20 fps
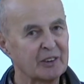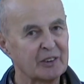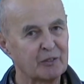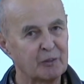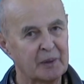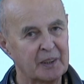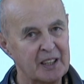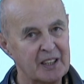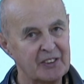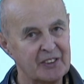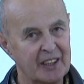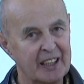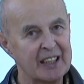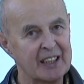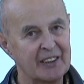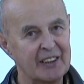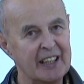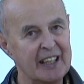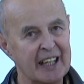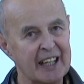What he said
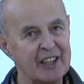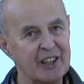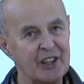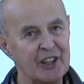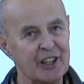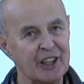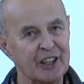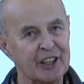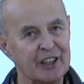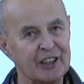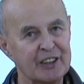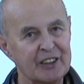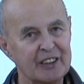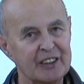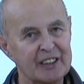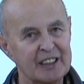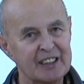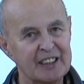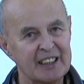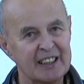at the end there.
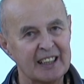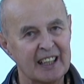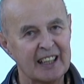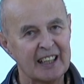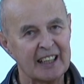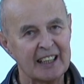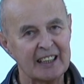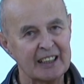Uh,